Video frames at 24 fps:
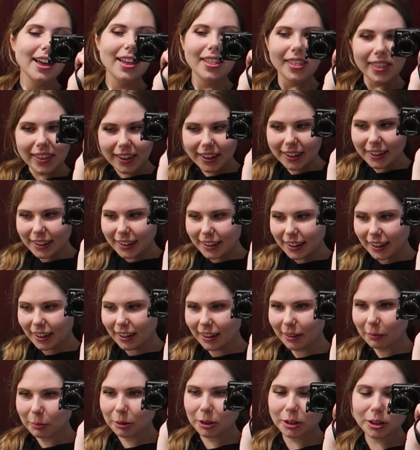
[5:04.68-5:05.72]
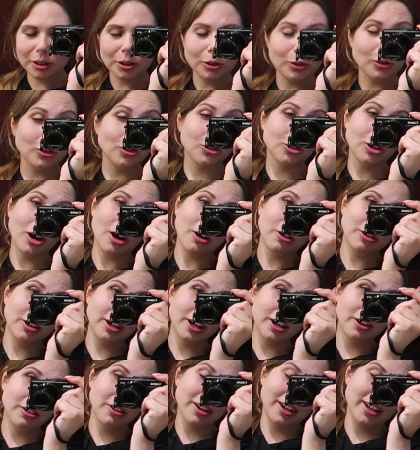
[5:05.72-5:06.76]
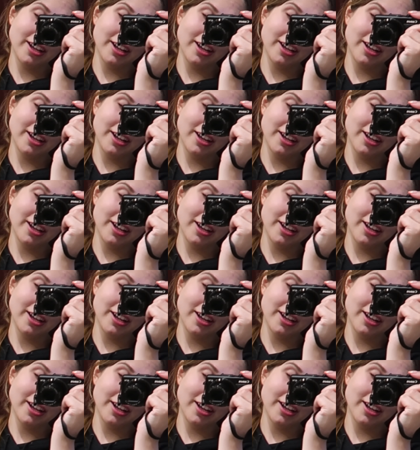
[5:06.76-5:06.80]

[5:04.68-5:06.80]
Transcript: I think I'm gonna go to the shower now